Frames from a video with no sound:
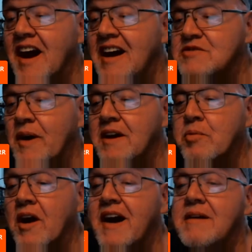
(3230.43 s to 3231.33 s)
you guys
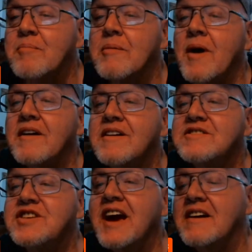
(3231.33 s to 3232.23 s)
want to go ahead and
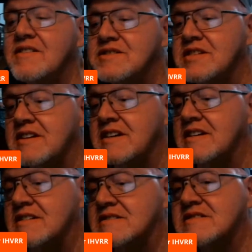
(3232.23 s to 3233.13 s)
promote your channels?
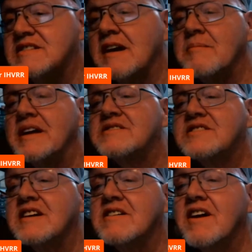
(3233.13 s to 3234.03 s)
It's 10
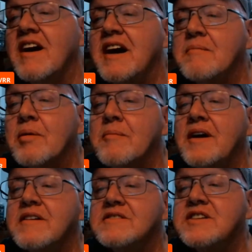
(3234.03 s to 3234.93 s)
minutes till. Go ahead and
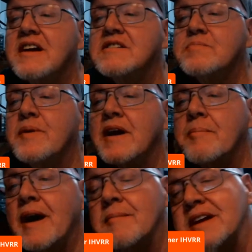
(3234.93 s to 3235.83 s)
promote your channels.
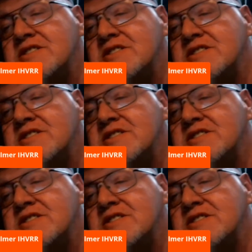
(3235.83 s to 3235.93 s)
Put up